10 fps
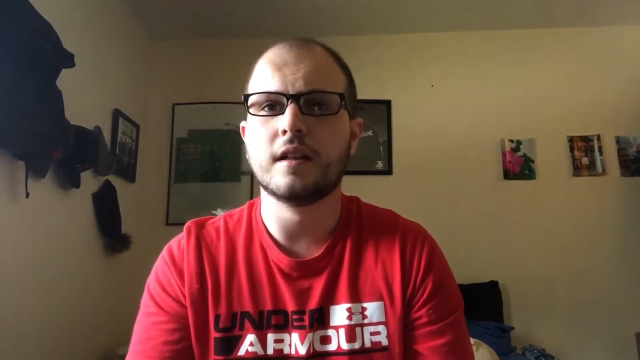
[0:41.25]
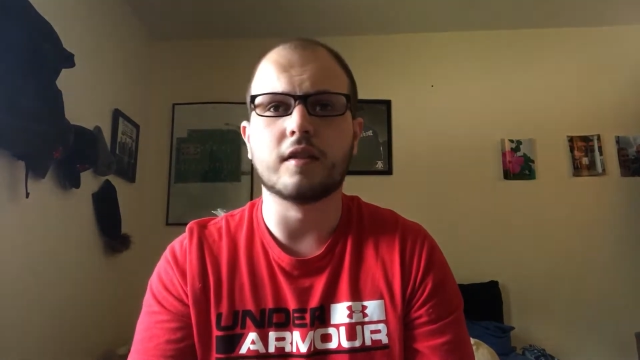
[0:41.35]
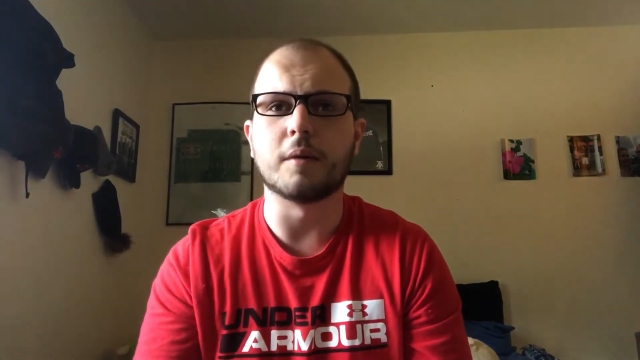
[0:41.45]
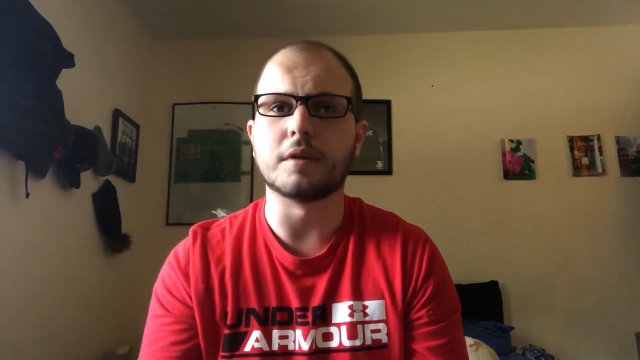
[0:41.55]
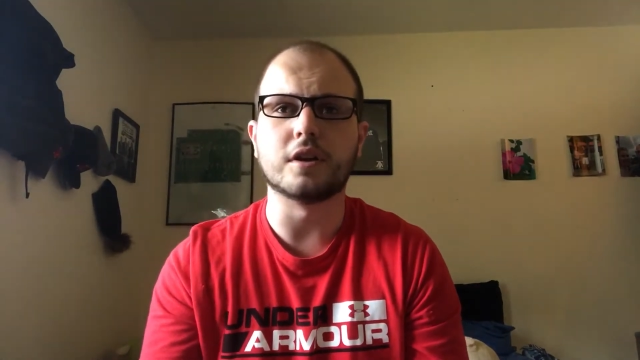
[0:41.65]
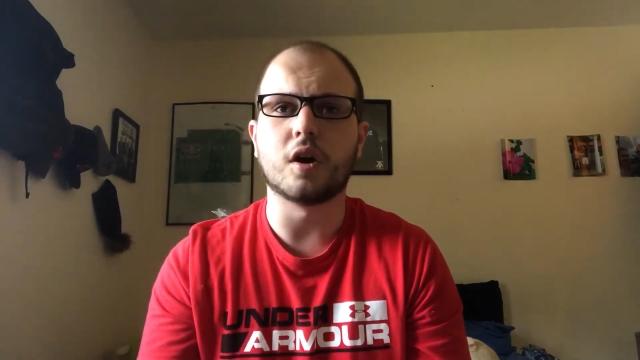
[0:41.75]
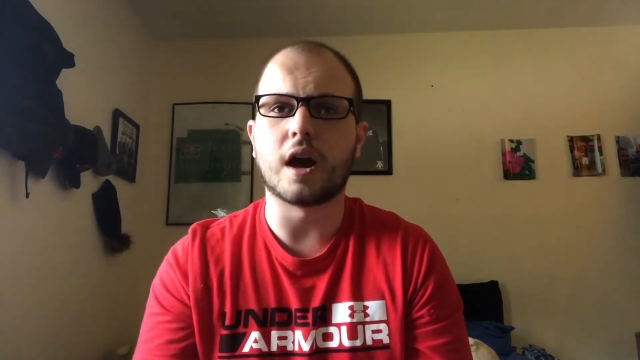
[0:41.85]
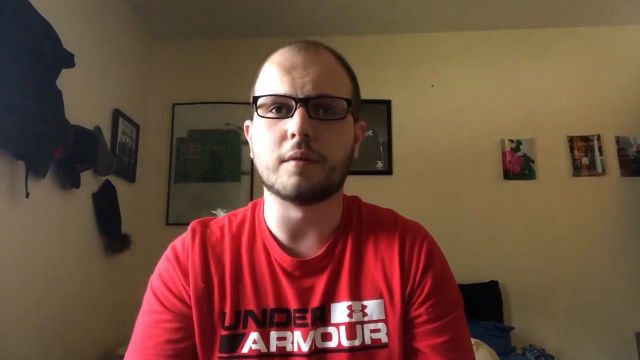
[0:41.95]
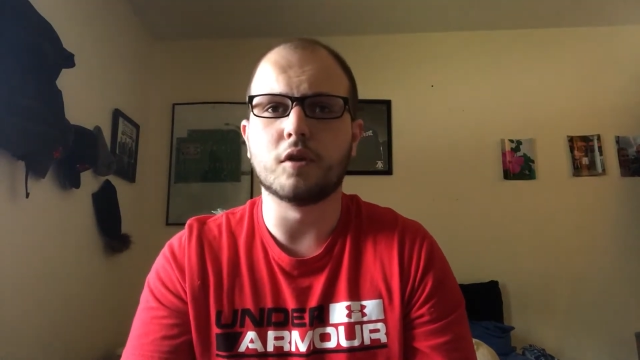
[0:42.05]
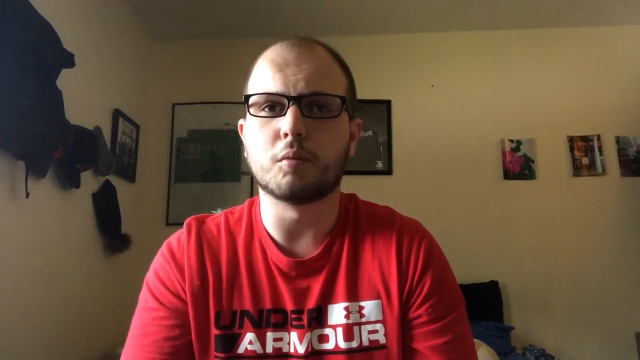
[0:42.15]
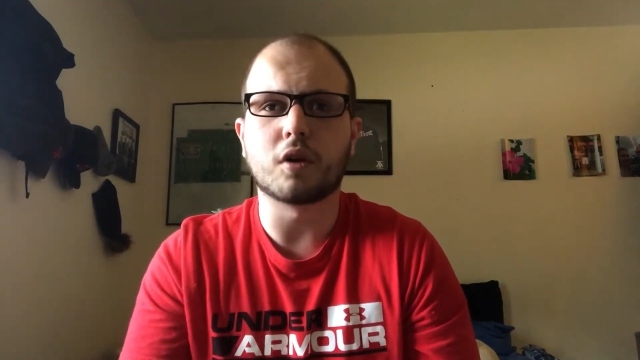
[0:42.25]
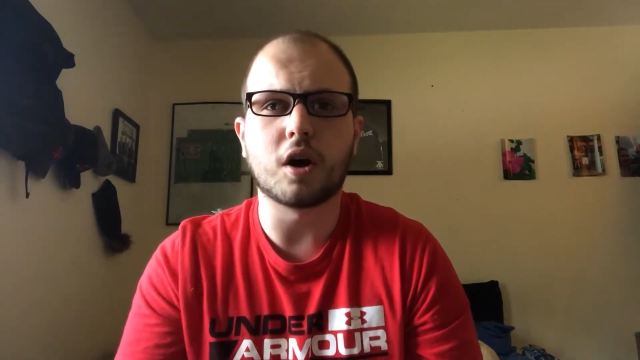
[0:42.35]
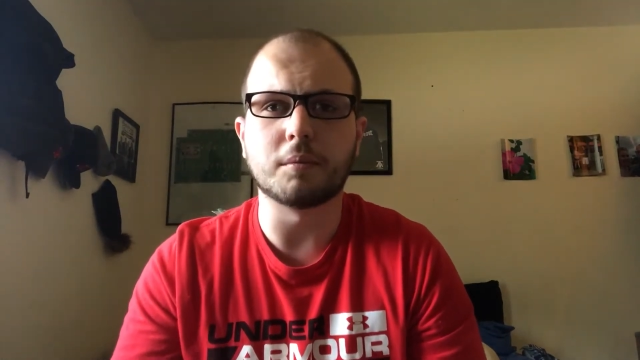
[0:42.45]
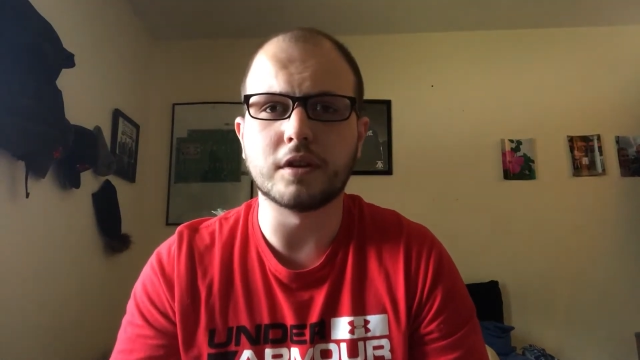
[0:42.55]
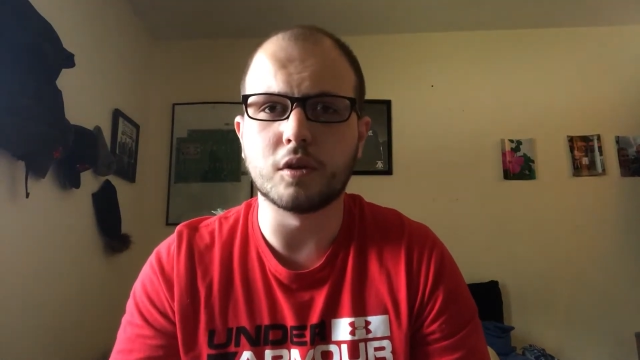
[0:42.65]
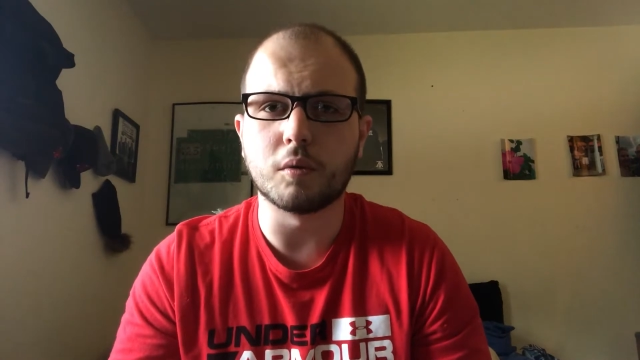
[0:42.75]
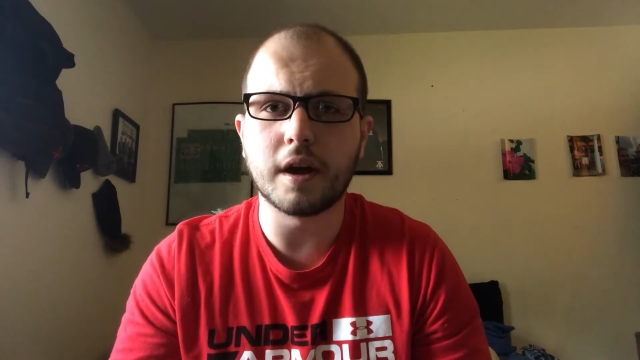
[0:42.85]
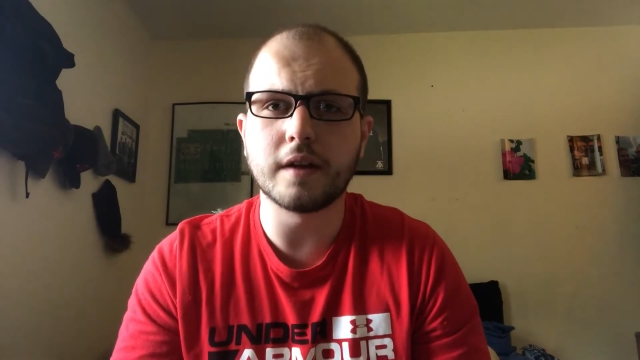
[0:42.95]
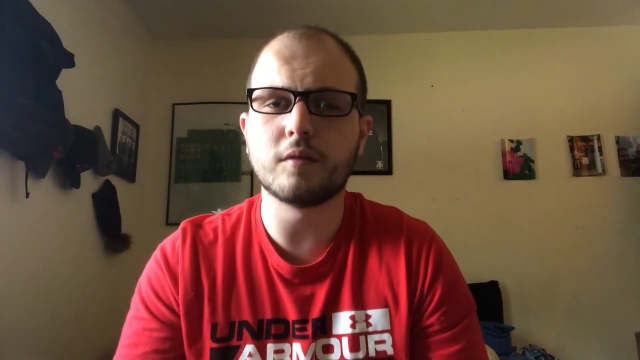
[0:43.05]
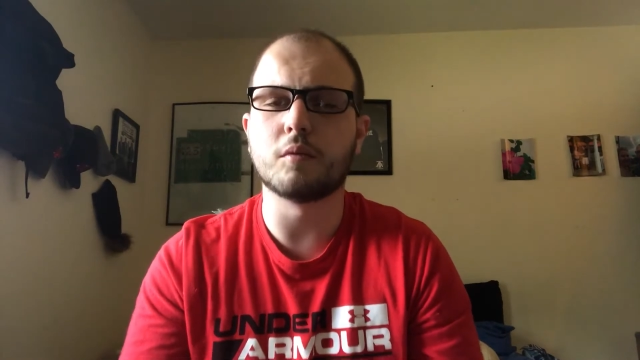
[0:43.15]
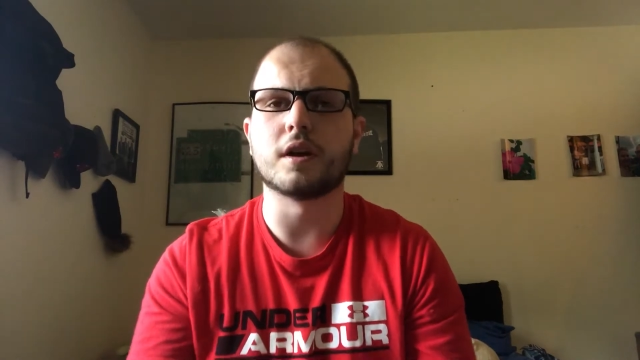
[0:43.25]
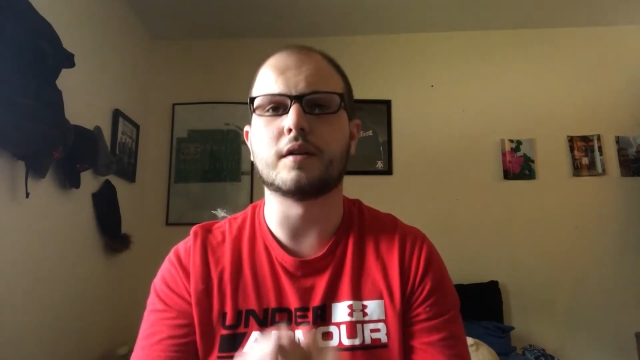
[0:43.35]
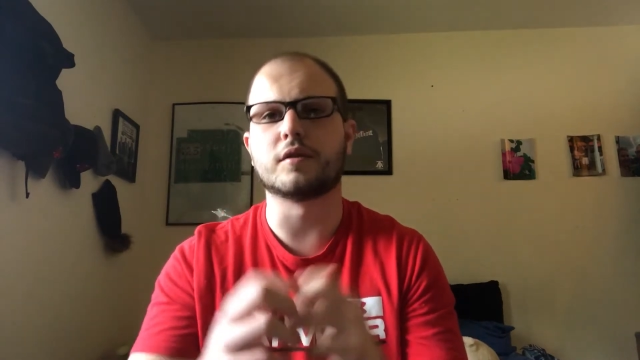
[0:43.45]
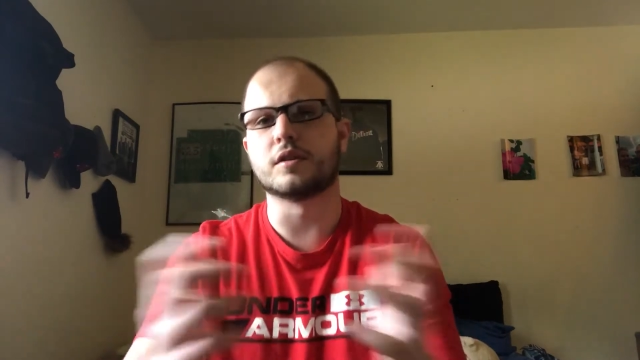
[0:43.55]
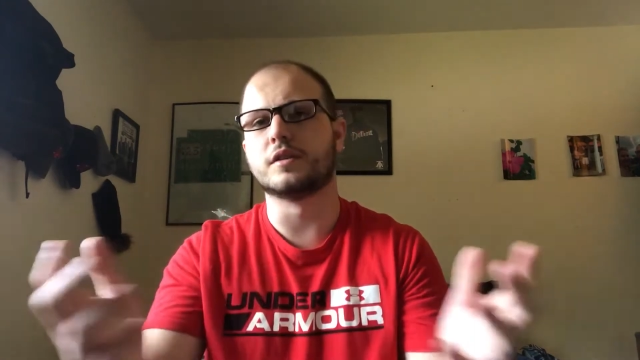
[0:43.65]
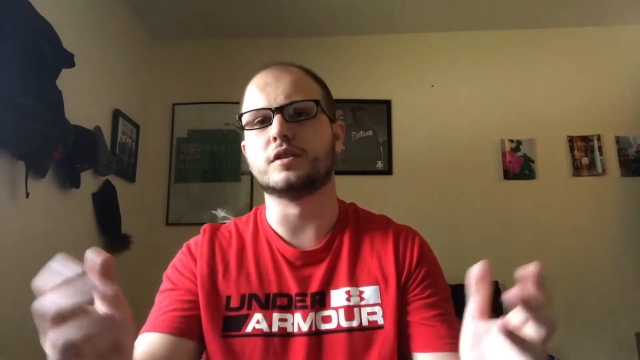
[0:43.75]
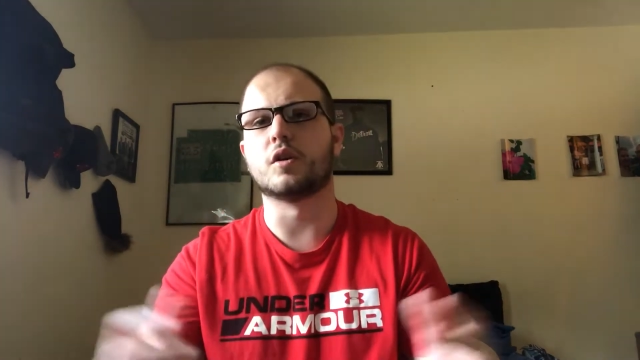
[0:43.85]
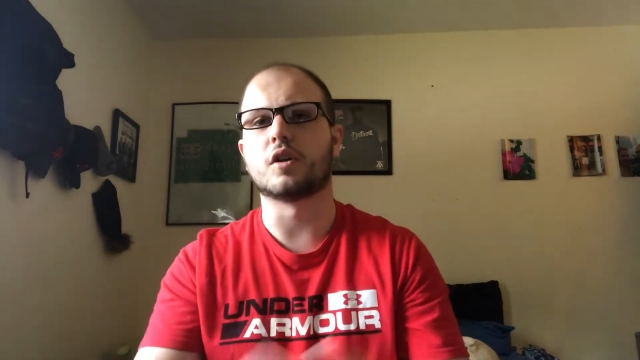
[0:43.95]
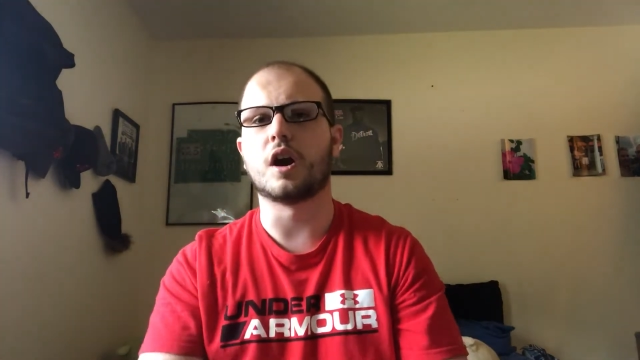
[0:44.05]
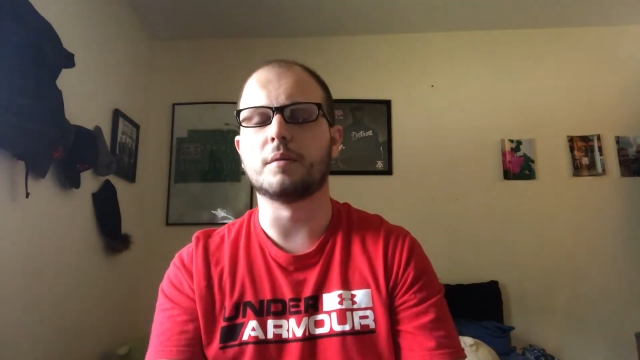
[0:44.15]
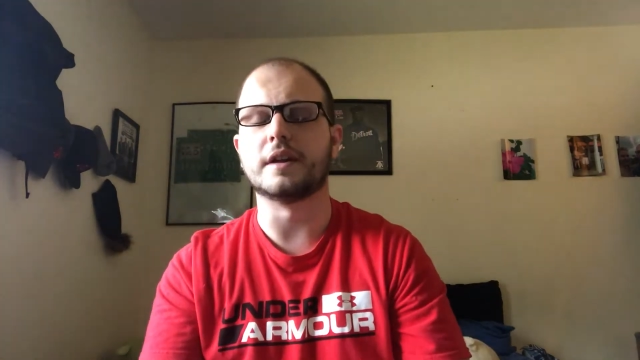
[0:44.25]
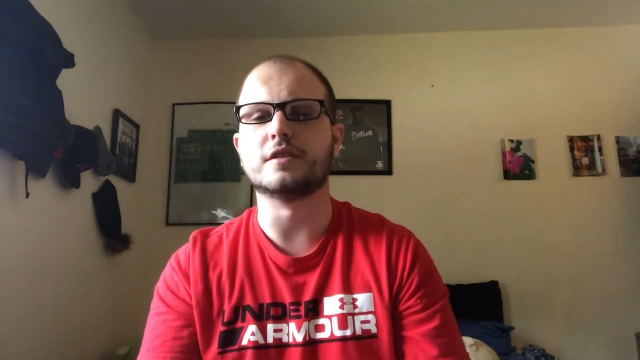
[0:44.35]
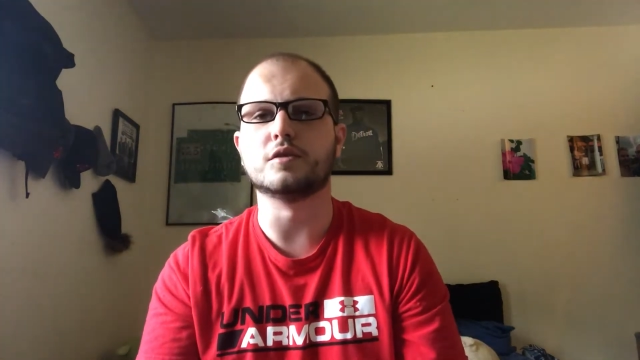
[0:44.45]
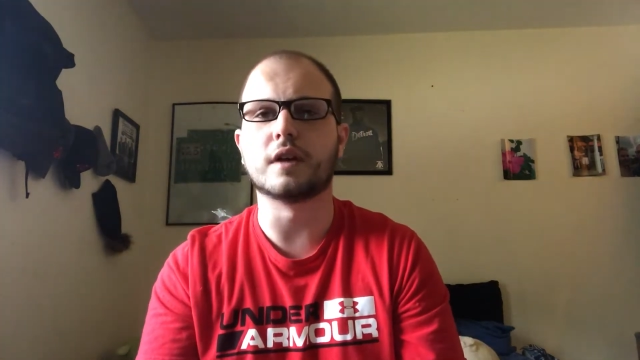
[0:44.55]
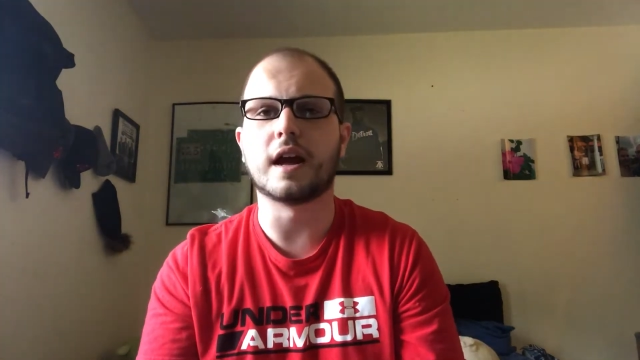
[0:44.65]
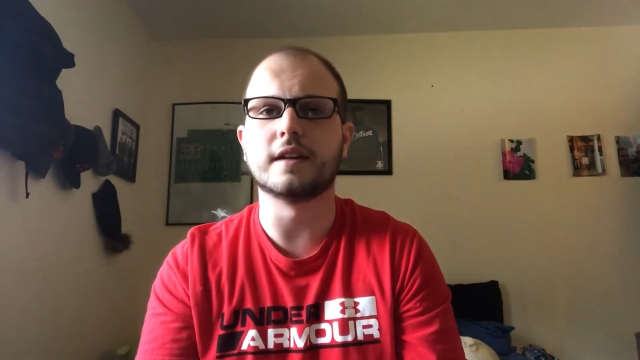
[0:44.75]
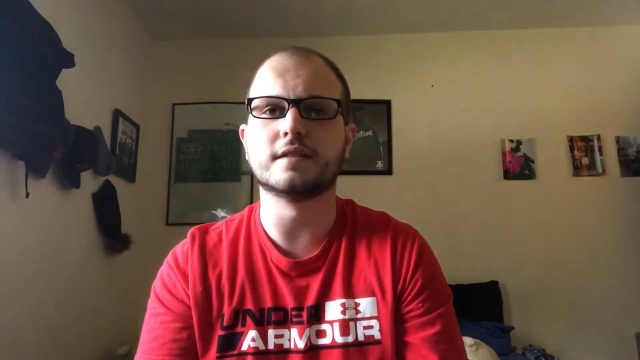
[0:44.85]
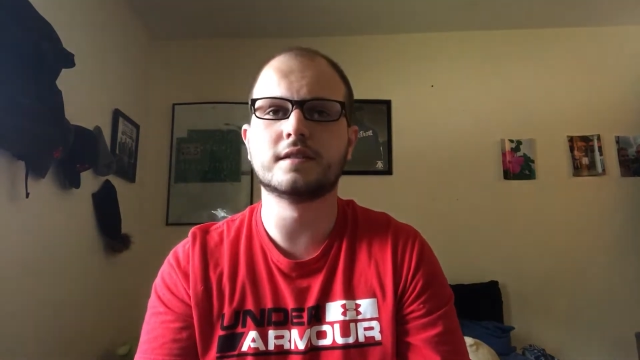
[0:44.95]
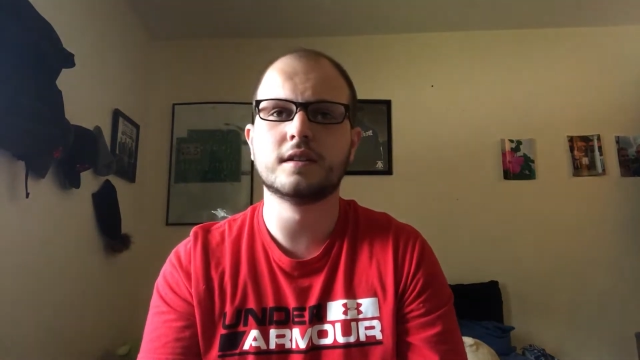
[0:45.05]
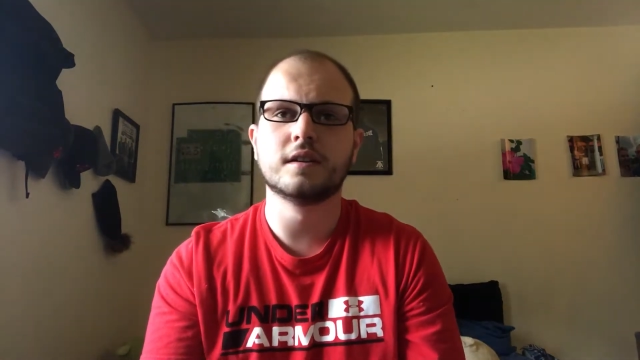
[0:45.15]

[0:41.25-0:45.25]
Let me know. I have no problem either way, whatever accommodates you guys.